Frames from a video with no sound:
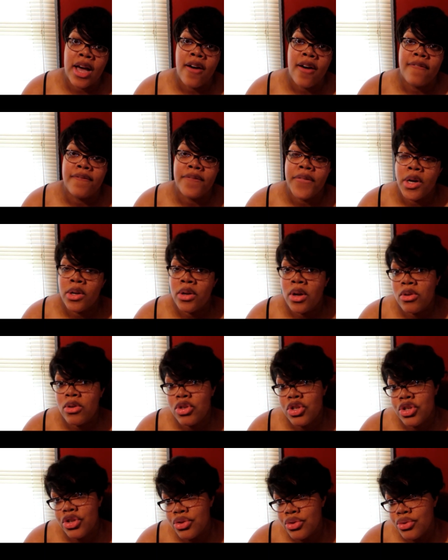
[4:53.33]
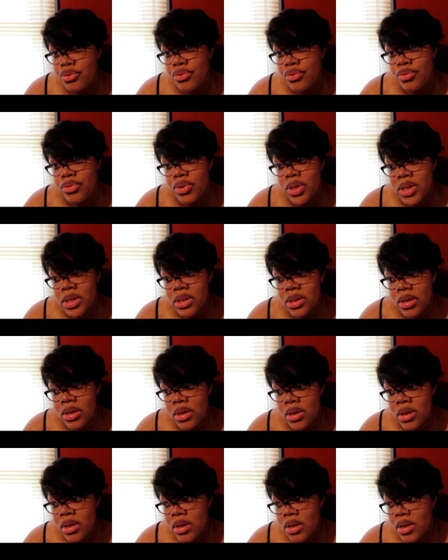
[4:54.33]
a photo shoot
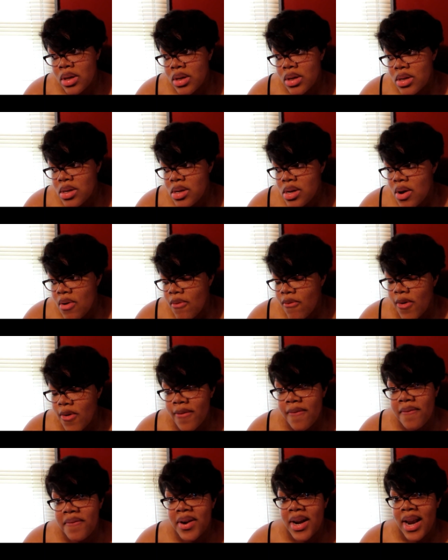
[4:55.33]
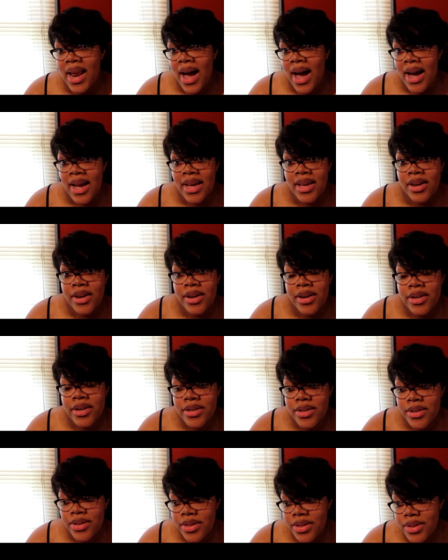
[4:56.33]
for
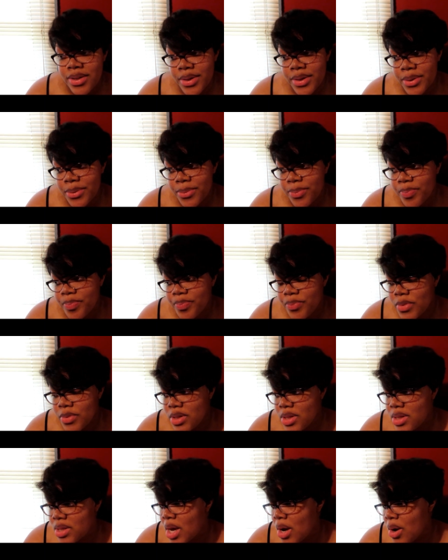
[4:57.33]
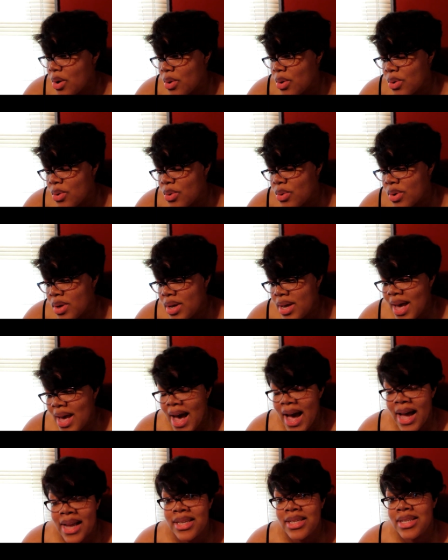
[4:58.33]
flyers. So
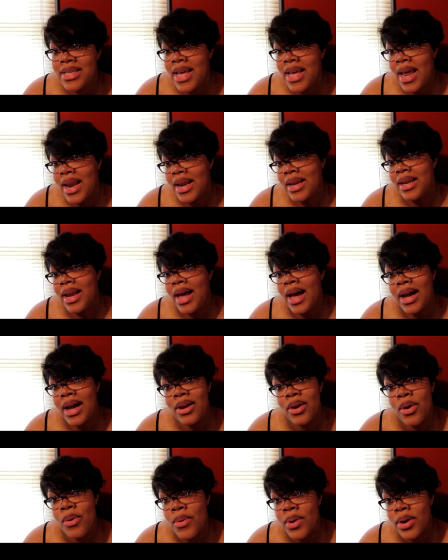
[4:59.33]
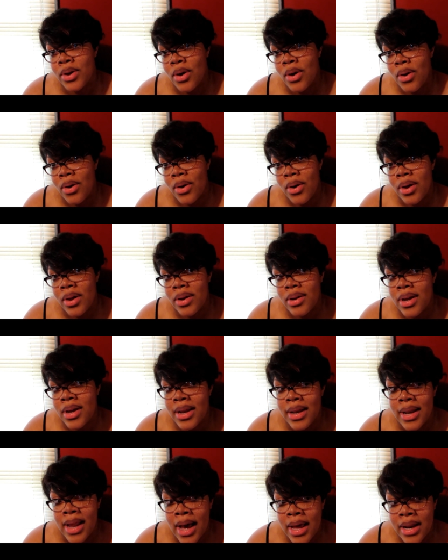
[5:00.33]
I just got a lot going on, a
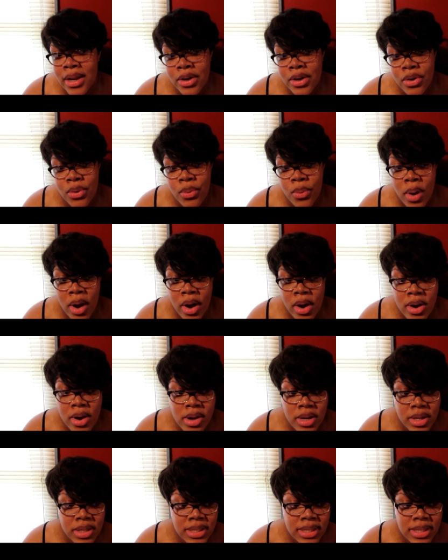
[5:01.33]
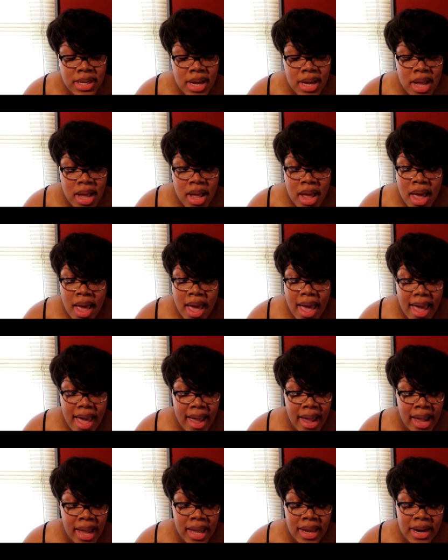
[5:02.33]
lot in the works.
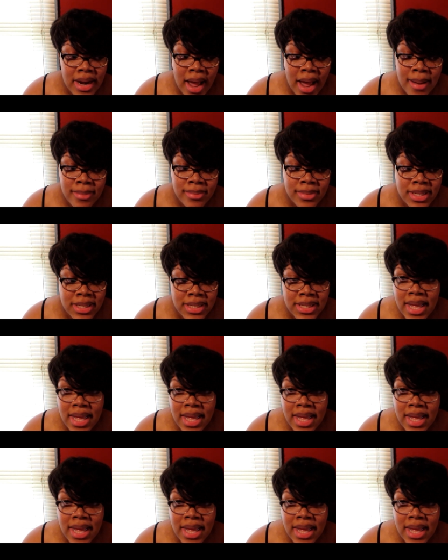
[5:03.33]
And I'm just